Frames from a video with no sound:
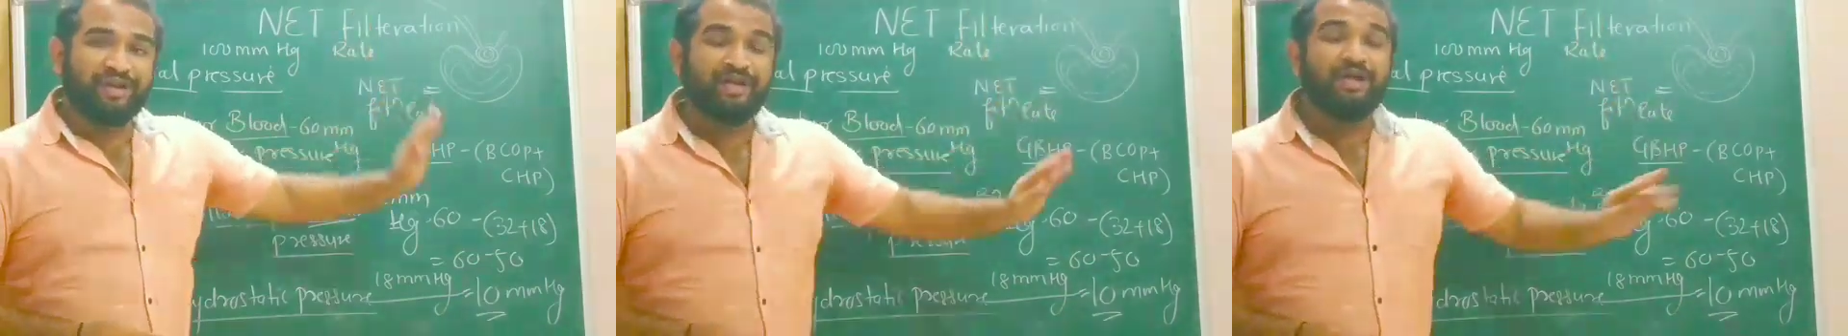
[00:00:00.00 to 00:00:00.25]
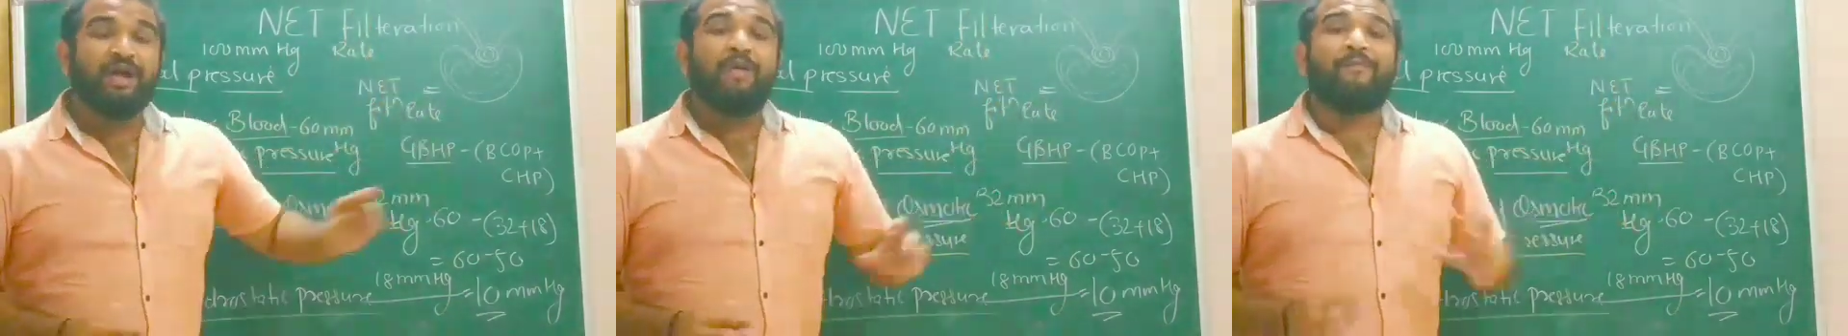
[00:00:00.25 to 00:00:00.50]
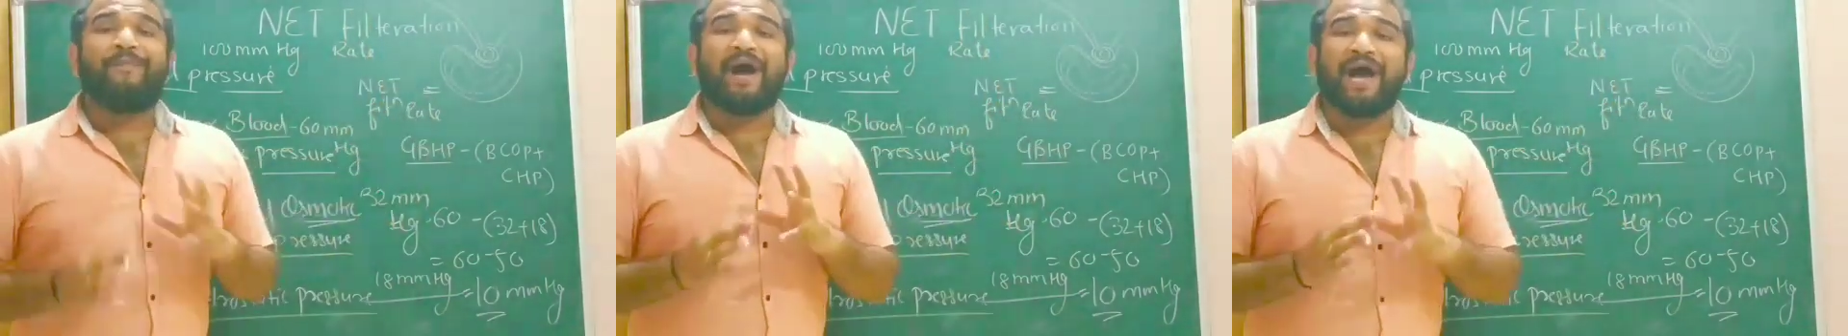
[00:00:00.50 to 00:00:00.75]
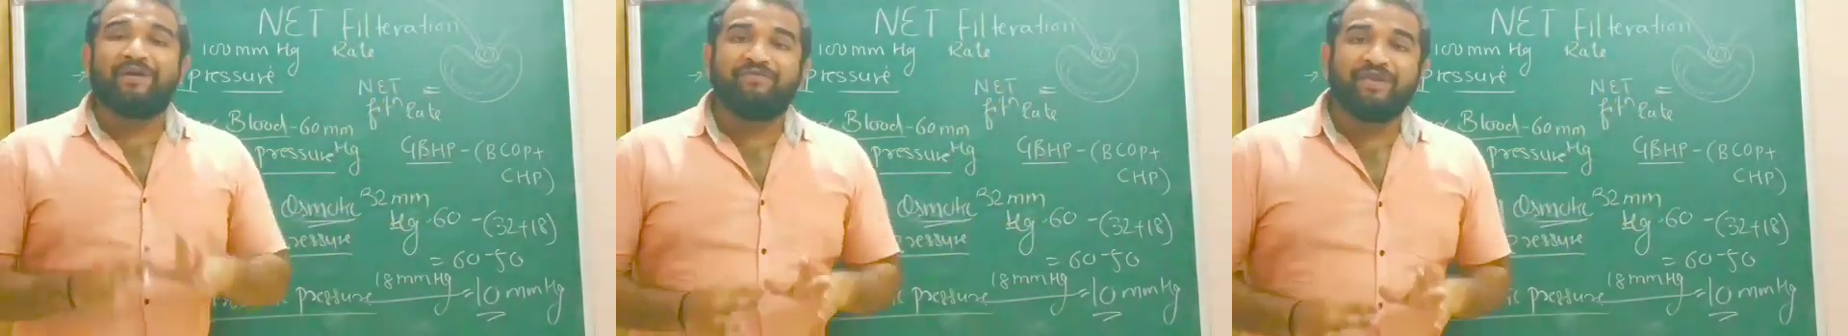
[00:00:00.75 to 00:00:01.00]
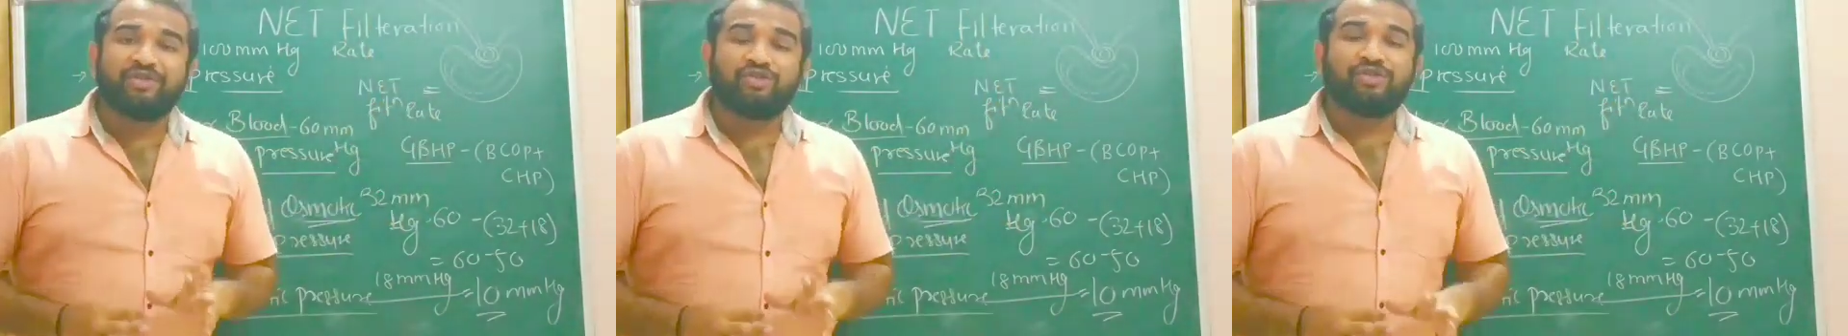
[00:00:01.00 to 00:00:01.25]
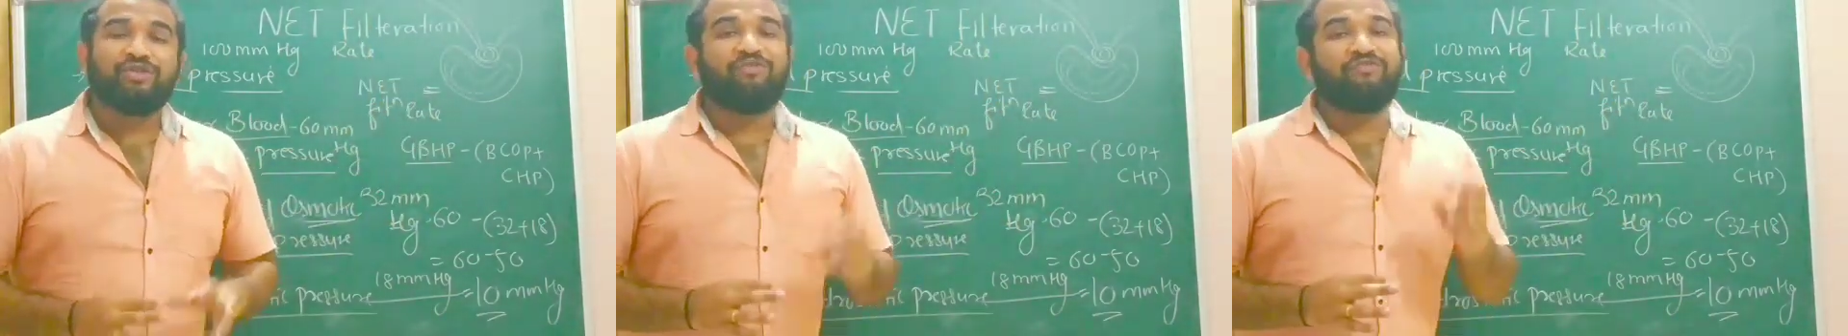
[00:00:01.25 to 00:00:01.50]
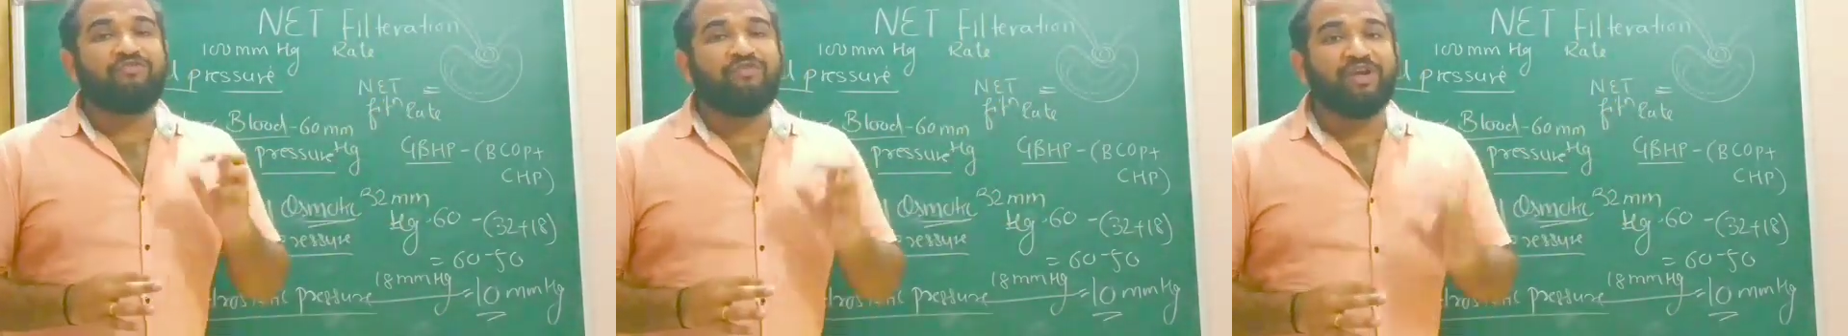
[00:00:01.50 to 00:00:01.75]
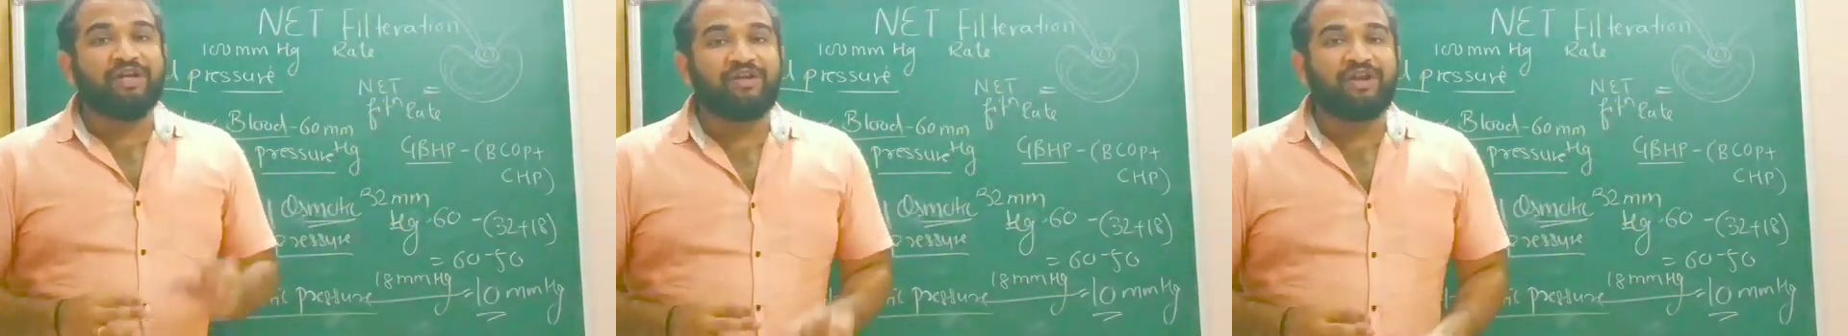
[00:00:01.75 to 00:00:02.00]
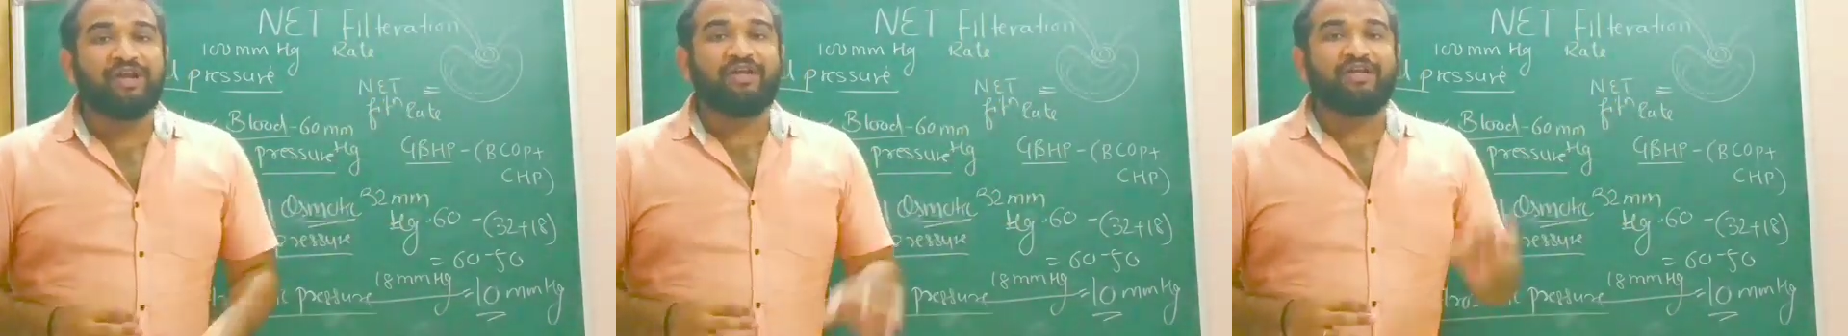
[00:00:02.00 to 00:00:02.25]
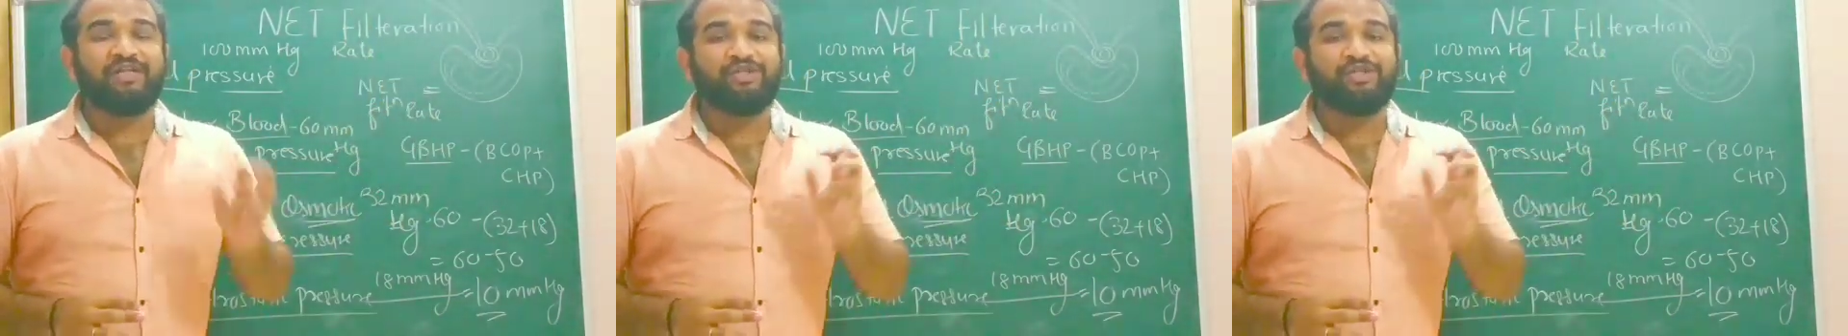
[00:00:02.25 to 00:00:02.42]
rate by which the filtrate